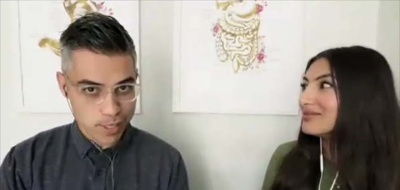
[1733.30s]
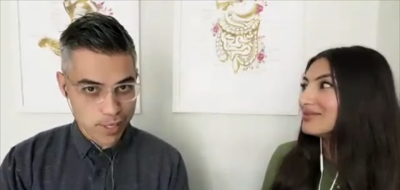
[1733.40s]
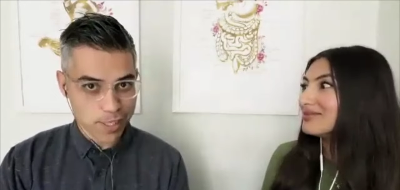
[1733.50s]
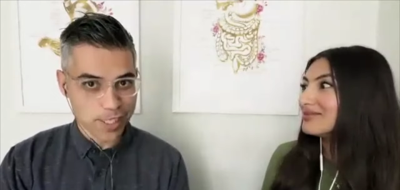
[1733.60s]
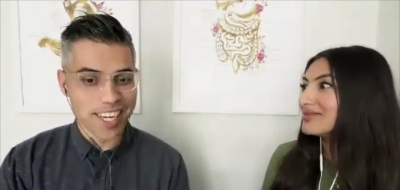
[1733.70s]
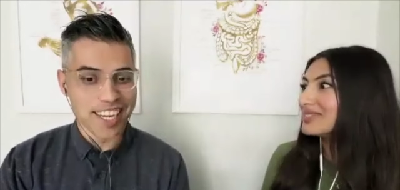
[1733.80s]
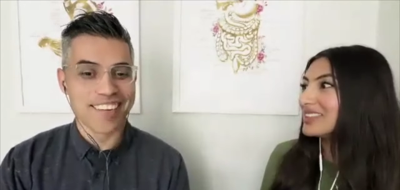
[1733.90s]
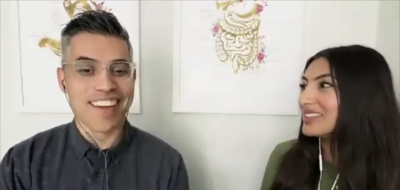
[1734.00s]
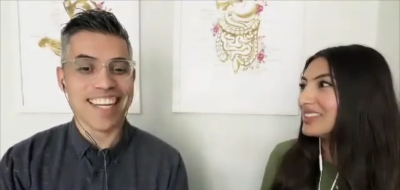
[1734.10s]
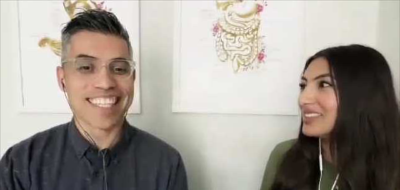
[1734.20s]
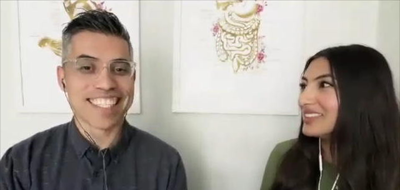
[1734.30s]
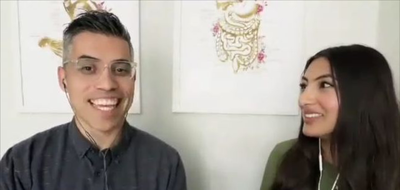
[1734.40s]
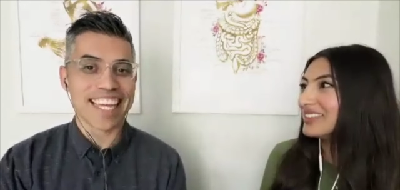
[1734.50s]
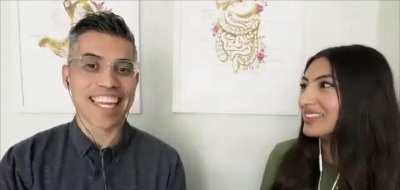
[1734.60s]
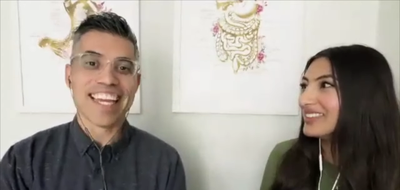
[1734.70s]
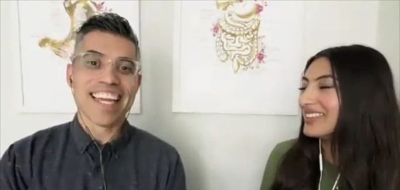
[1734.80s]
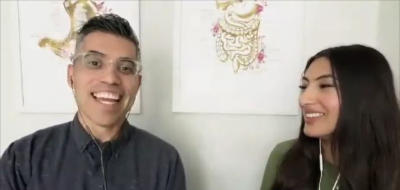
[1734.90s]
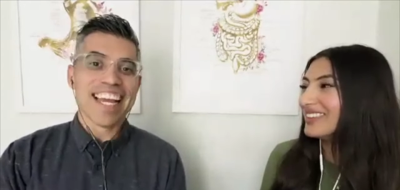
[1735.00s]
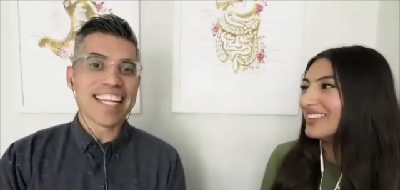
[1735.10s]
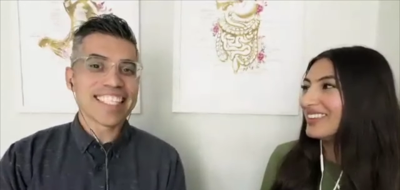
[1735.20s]
Speaker 1: ocean right it's like
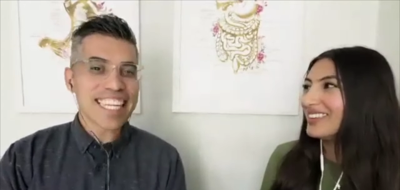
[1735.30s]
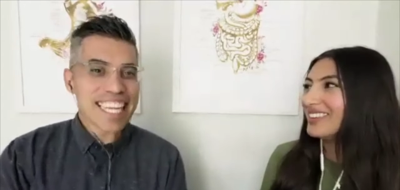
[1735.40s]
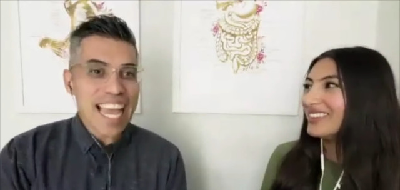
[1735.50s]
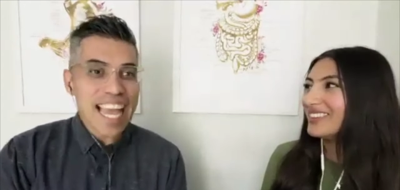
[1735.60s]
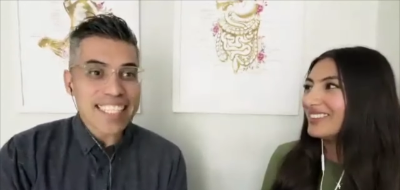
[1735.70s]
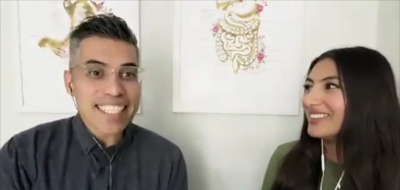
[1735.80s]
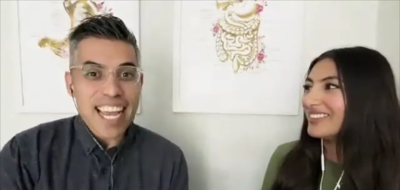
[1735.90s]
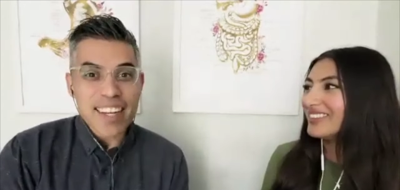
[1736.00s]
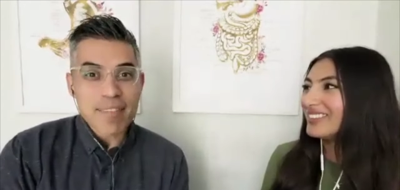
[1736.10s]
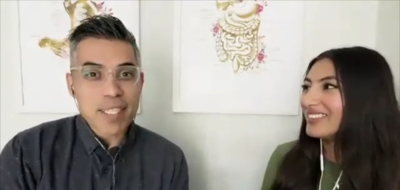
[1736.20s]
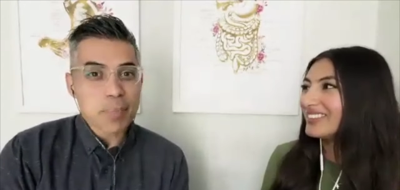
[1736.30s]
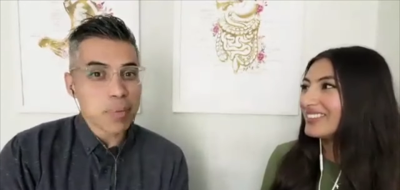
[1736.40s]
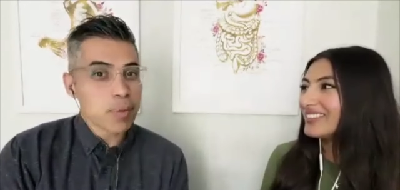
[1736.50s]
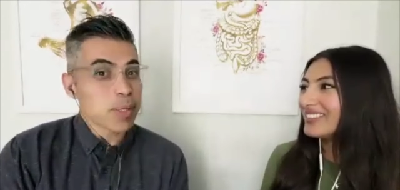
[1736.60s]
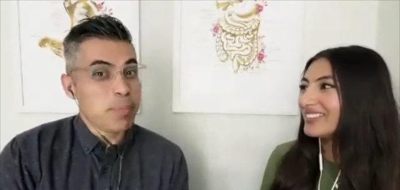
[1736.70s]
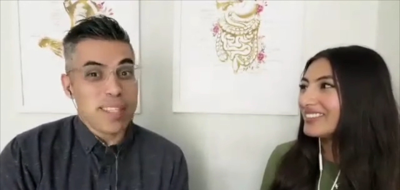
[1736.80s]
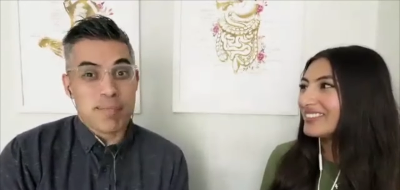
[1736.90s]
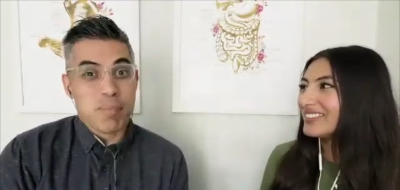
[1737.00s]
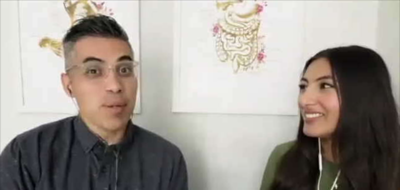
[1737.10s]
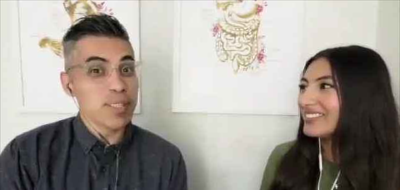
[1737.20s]
it's like yeah it's kind of explored but
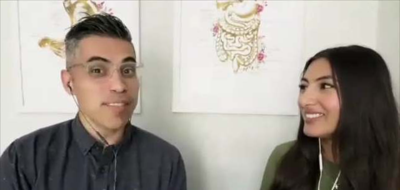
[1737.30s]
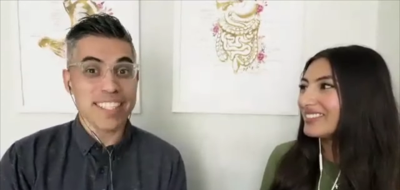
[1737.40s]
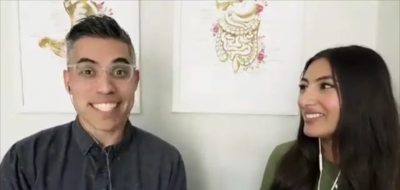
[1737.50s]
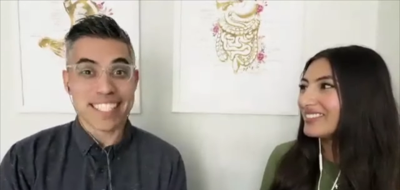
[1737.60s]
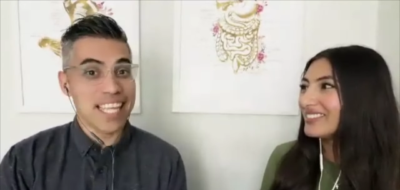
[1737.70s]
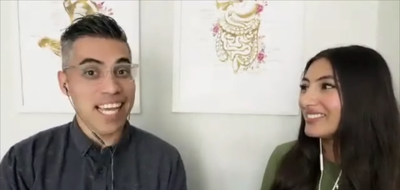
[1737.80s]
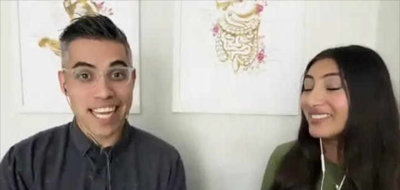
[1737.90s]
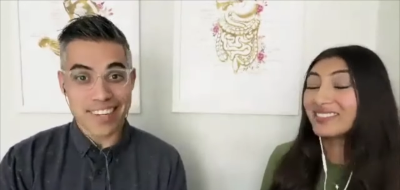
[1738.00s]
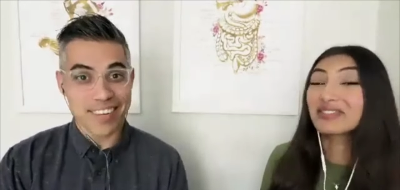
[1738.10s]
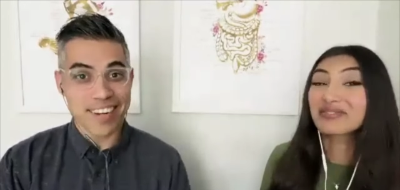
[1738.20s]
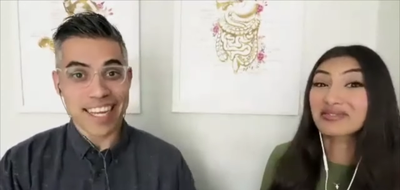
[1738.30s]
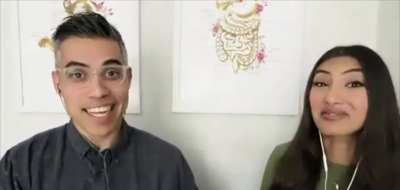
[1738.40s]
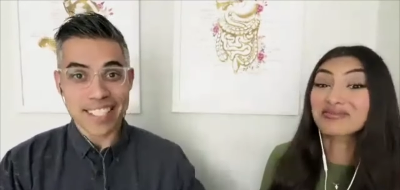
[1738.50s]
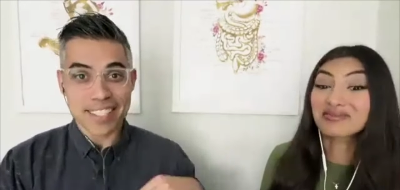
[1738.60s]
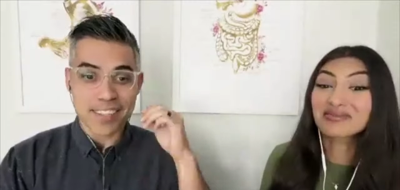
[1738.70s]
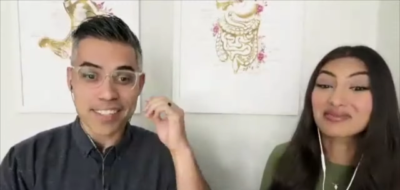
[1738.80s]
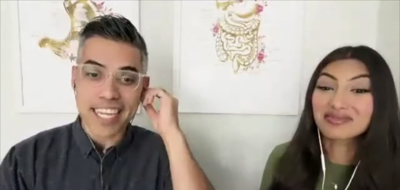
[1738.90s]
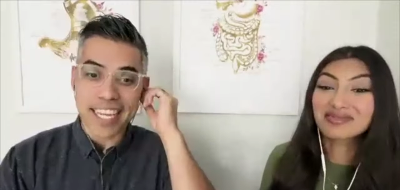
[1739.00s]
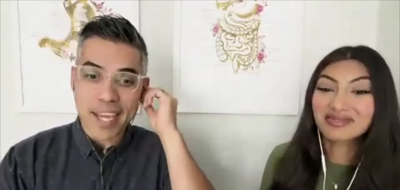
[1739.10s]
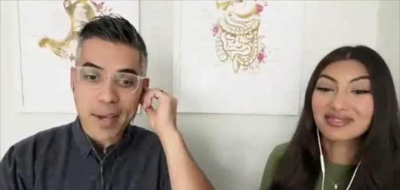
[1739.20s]
most of it's not right mm-hmm. and so it's
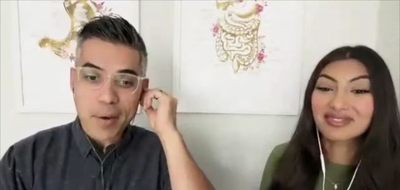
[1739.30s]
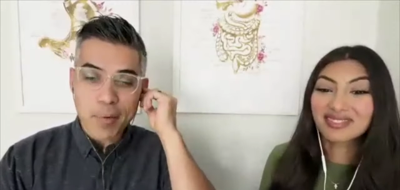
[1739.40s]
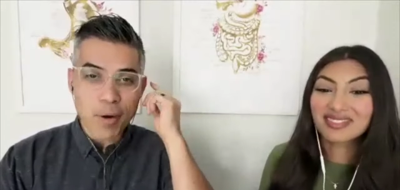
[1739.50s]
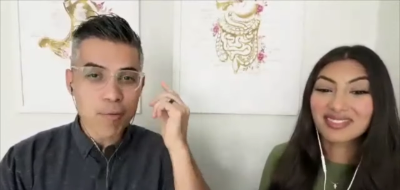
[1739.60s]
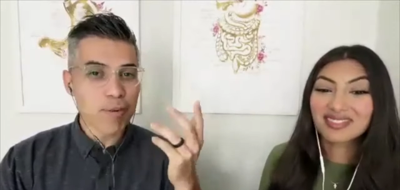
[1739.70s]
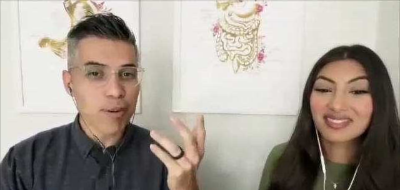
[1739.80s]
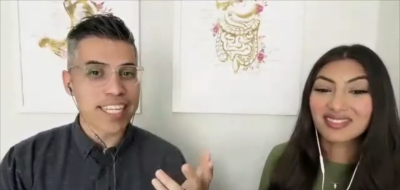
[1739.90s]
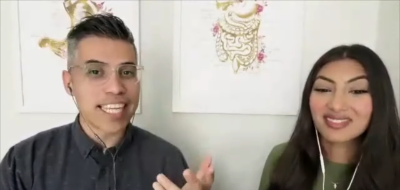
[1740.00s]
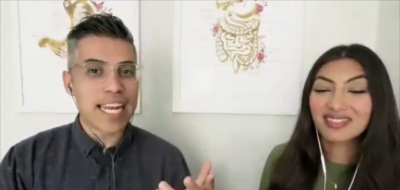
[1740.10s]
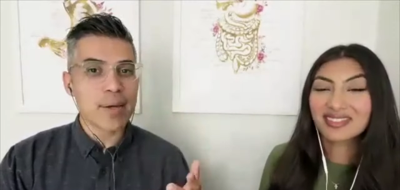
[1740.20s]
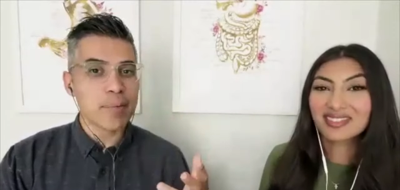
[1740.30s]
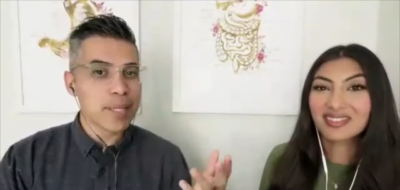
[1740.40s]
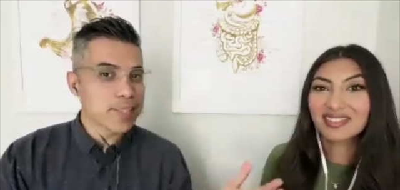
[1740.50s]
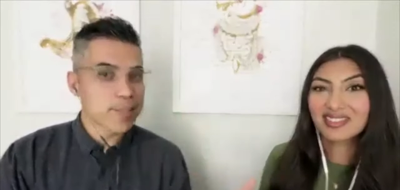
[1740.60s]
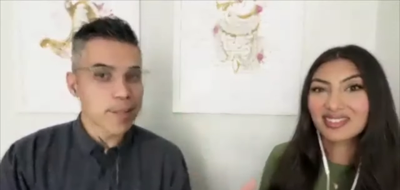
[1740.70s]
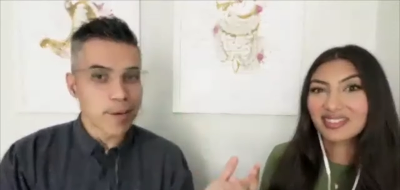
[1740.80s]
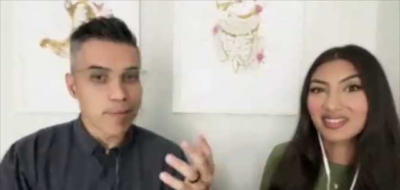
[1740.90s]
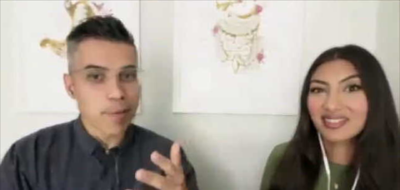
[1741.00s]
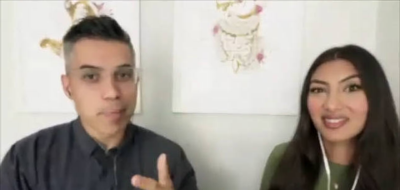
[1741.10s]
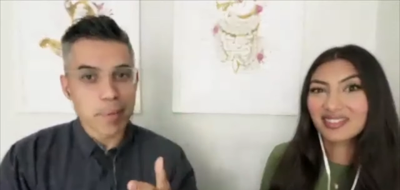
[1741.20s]
like we overall get it we can surf
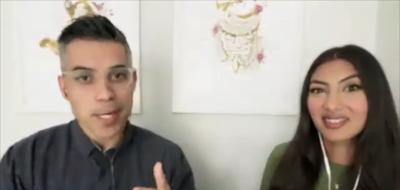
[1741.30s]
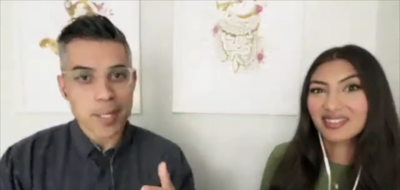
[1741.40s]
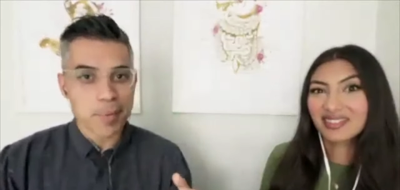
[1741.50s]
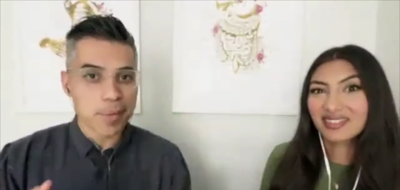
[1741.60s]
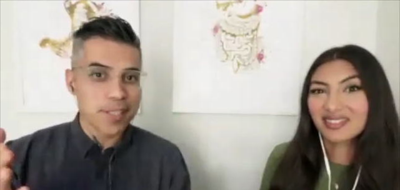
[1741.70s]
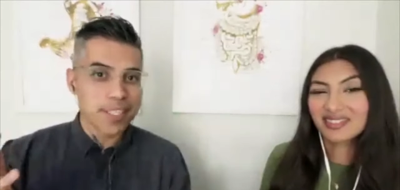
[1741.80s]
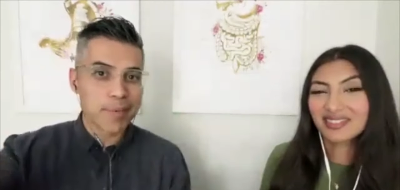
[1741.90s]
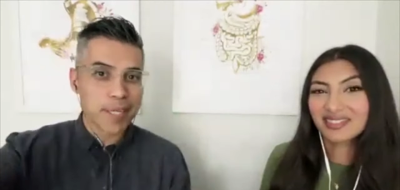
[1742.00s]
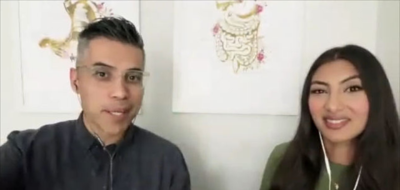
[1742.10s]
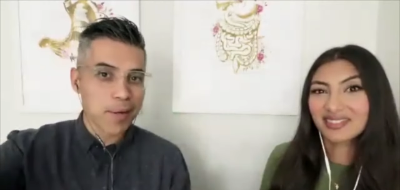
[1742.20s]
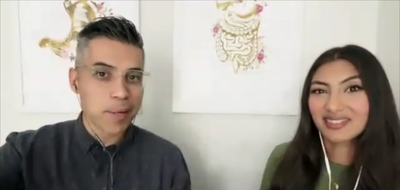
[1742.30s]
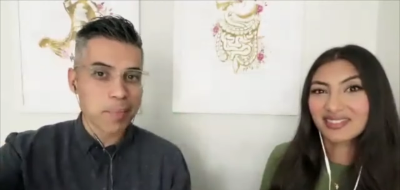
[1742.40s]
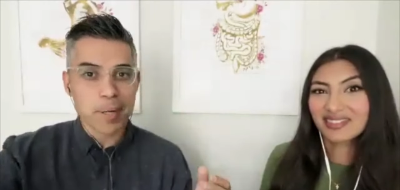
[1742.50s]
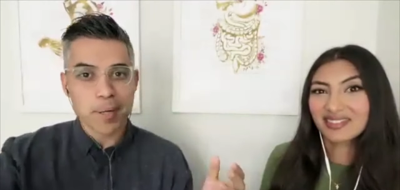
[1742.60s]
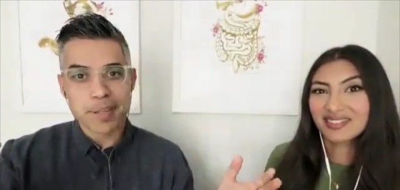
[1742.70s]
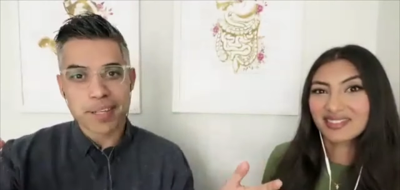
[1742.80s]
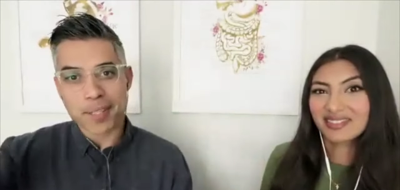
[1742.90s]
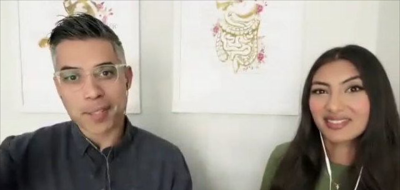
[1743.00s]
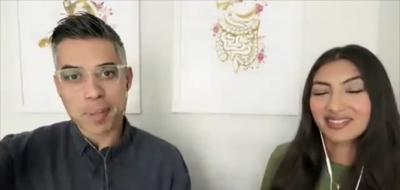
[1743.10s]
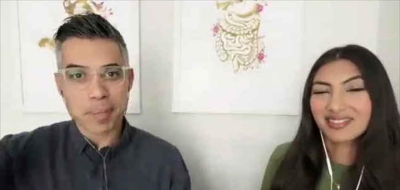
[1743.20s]
and bodyboard and we can go on a boat and
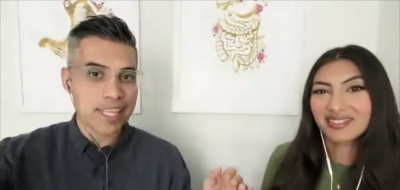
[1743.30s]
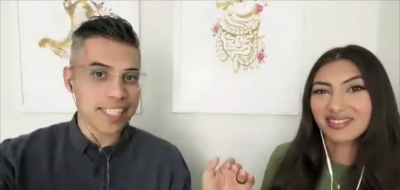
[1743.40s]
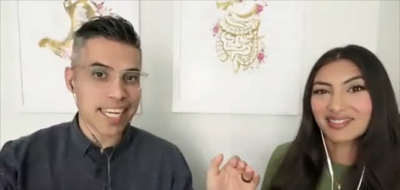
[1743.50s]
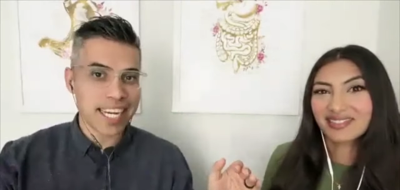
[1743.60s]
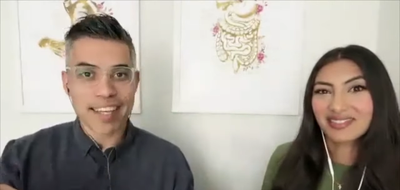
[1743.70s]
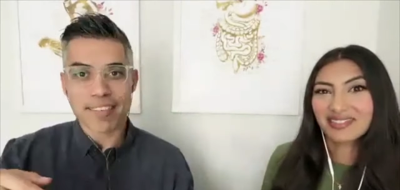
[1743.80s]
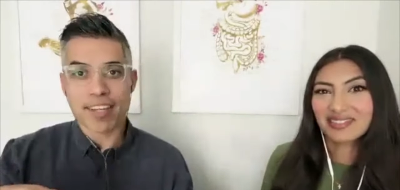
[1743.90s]
there's people that dive and